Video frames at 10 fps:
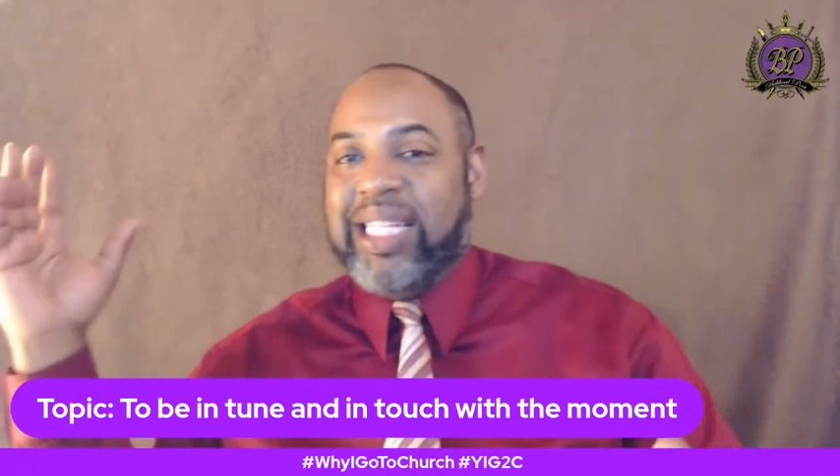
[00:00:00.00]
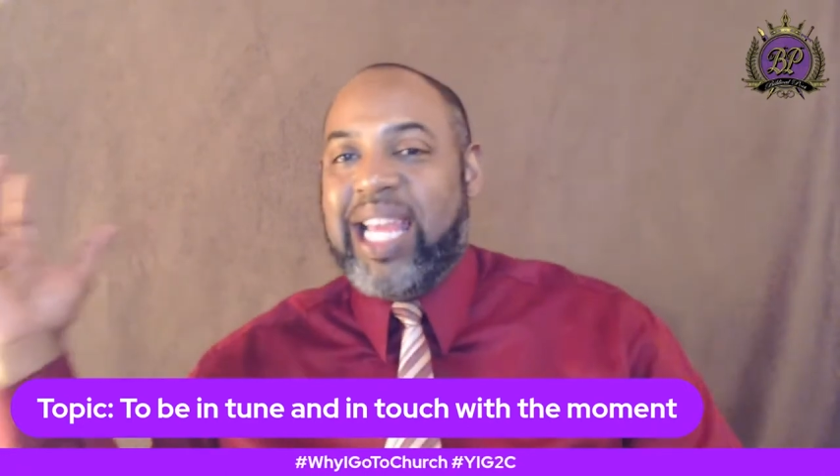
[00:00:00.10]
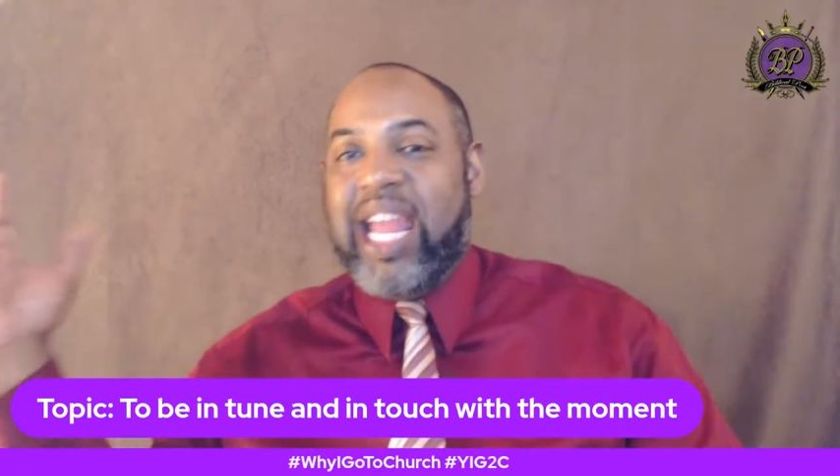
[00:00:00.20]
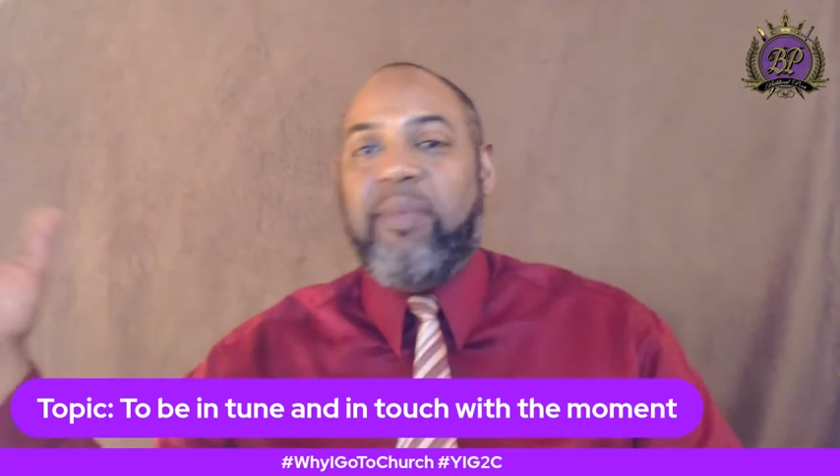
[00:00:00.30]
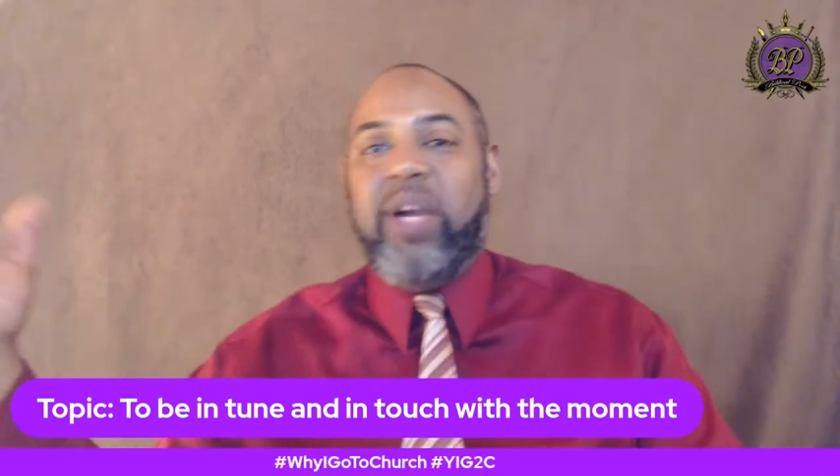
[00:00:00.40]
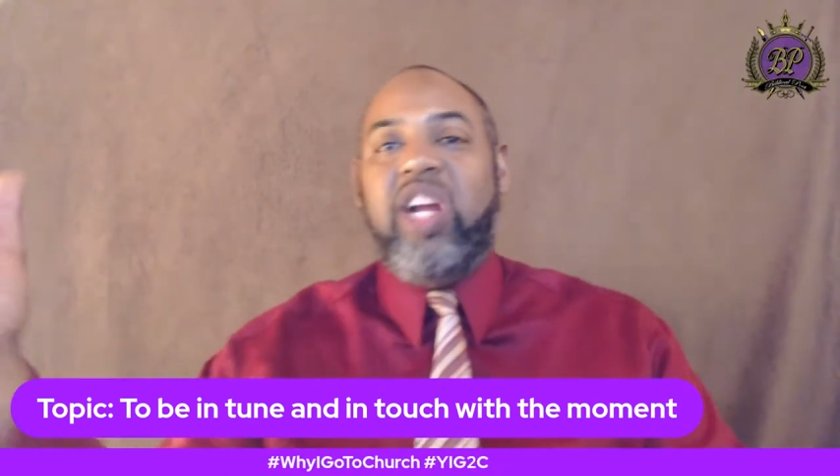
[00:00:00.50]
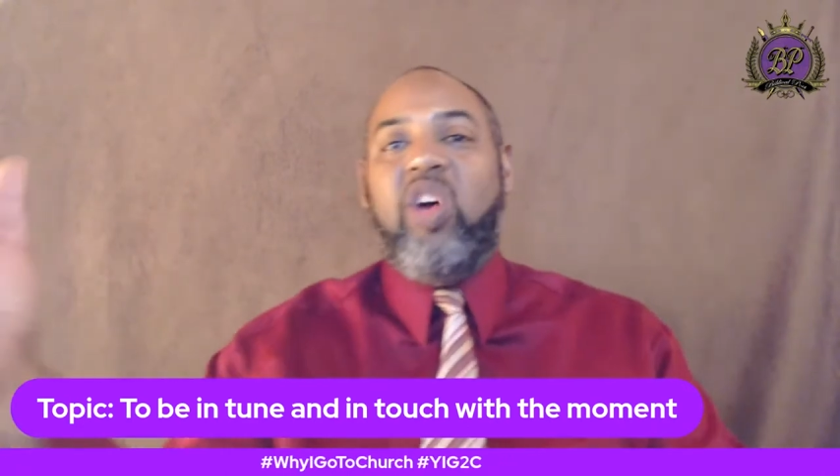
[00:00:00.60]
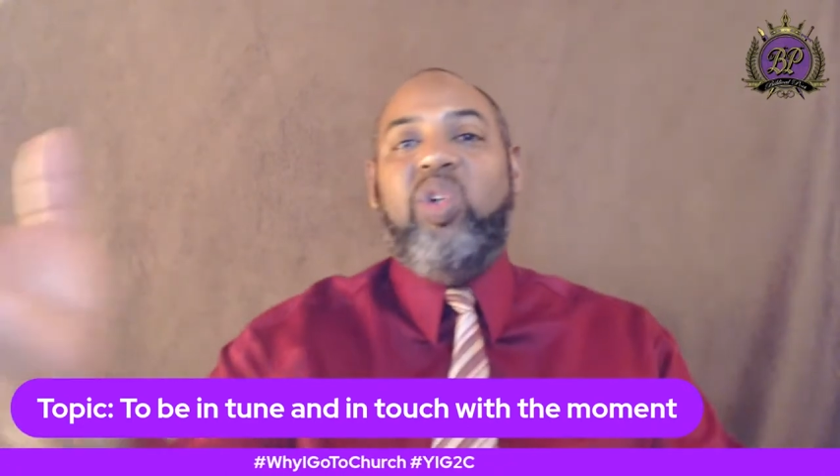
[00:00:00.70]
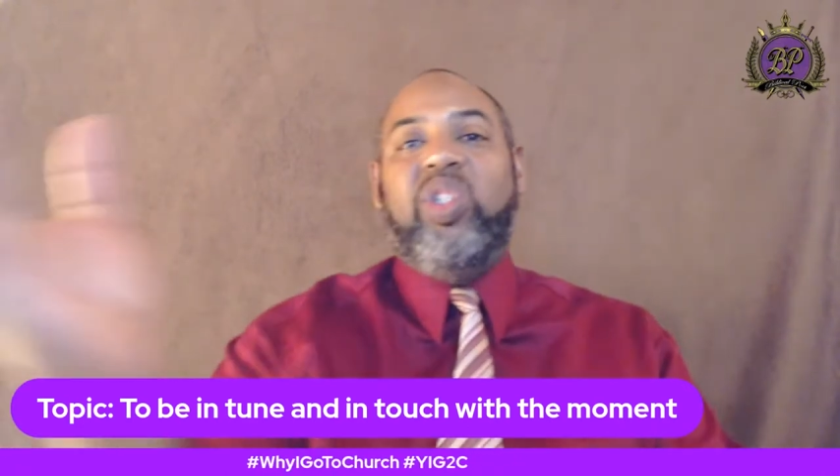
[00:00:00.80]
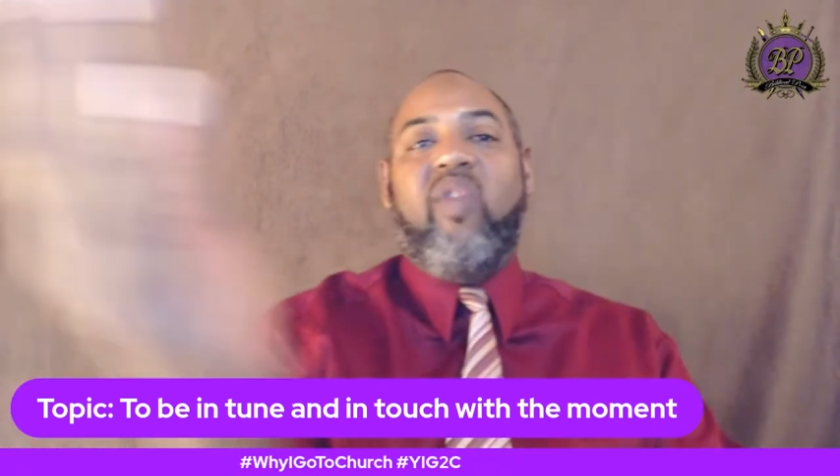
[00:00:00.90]
camera it
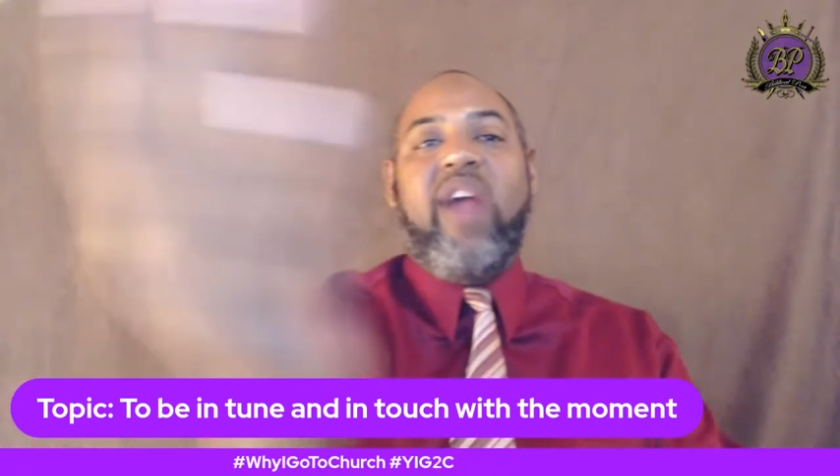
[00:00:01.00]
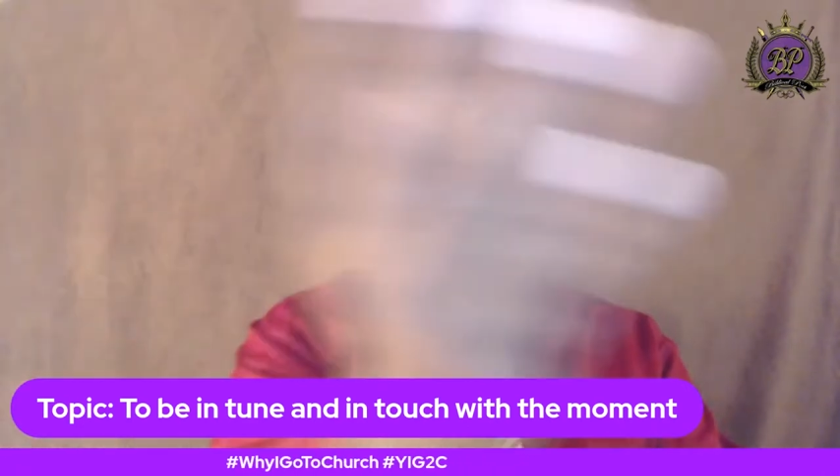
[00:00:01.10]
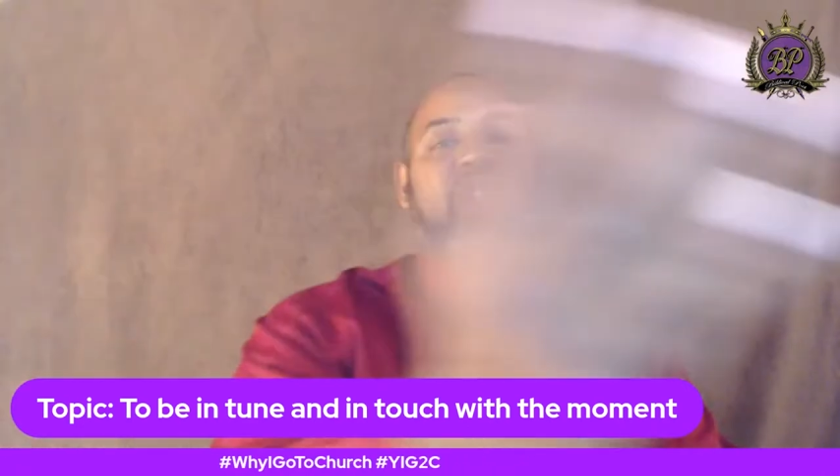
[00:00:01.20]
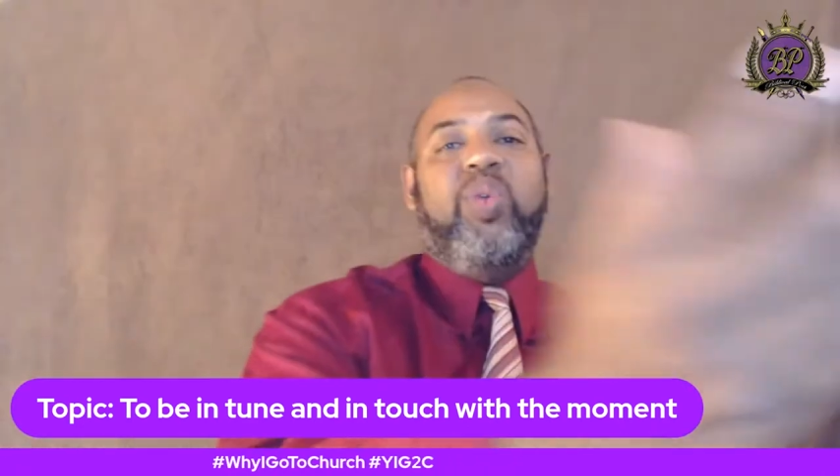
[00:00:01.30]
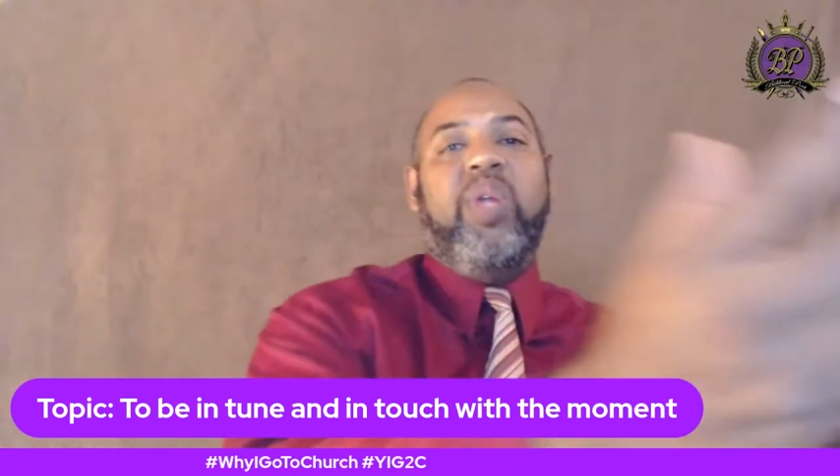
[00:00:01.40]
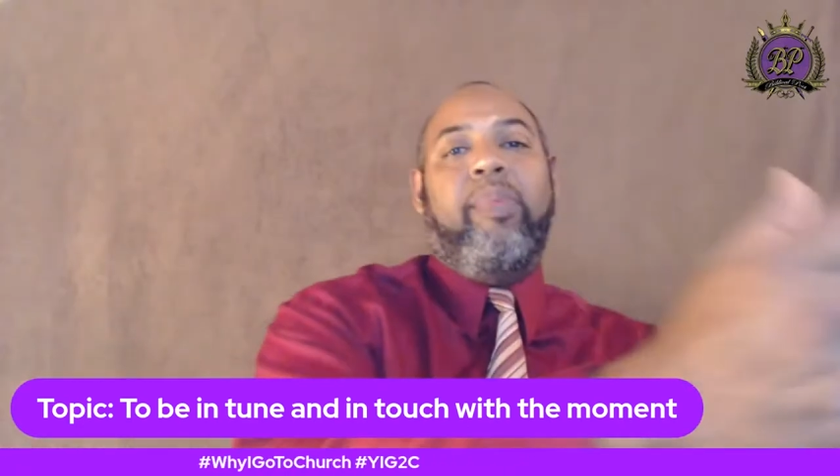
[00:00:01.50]
goes around you and it